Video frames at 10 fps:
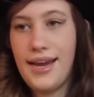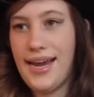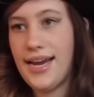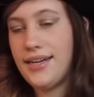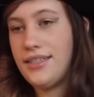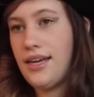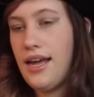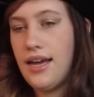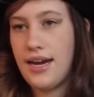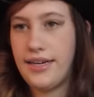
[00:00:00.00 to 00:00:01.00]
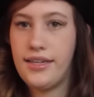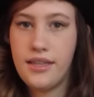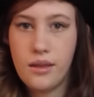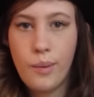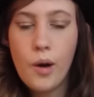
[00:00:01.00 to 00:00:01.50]
and I see
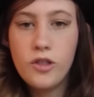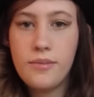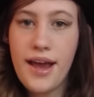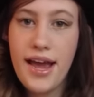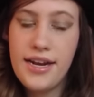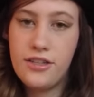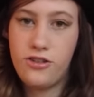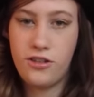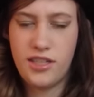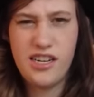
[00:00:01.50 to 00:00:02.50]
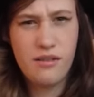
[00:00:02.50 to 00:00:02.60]
that the postman is just sitting